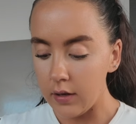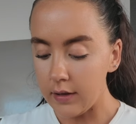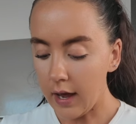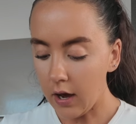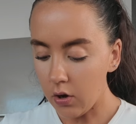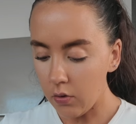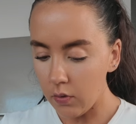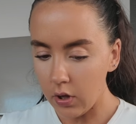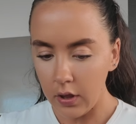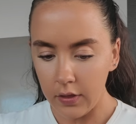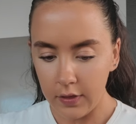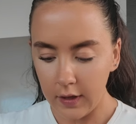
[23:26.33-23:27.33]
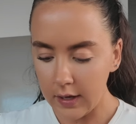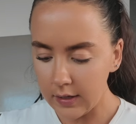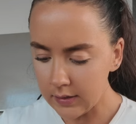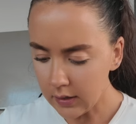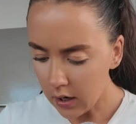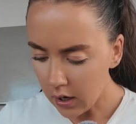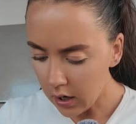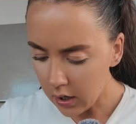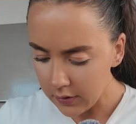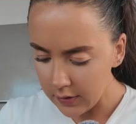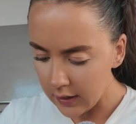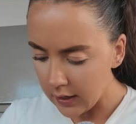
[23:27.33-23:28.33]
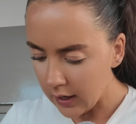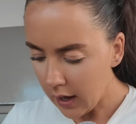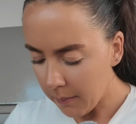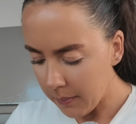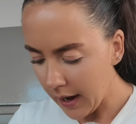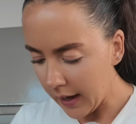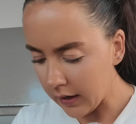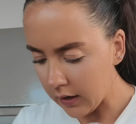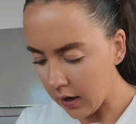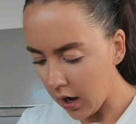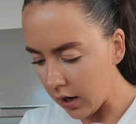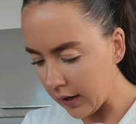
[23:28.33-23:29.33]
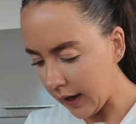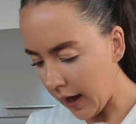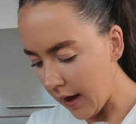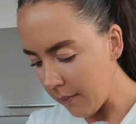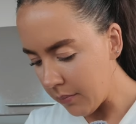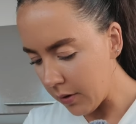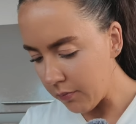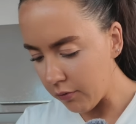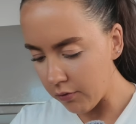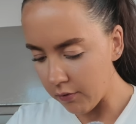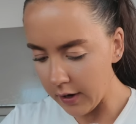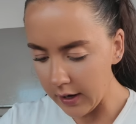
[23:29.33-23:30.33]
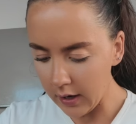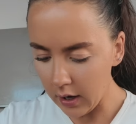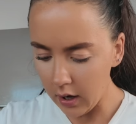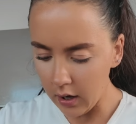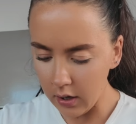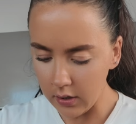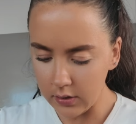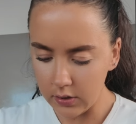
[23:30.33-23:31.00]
Now, these are the black garlic and paprika.